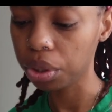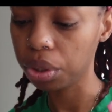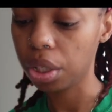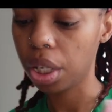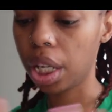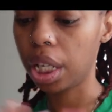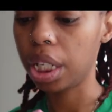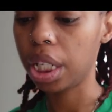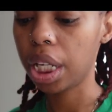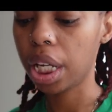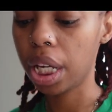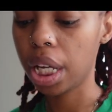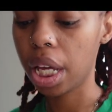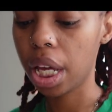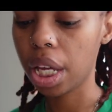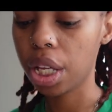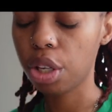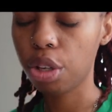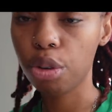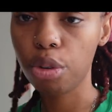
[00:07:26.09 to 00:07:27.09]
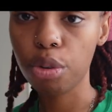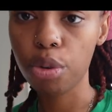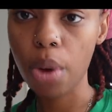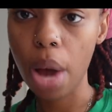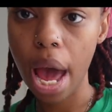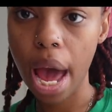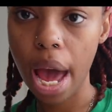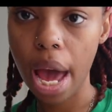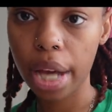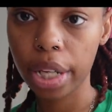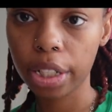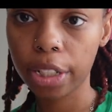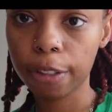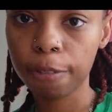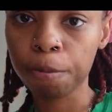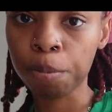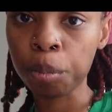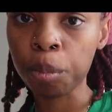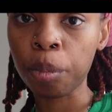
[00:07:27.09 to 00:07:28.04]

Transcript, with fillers: and then you ask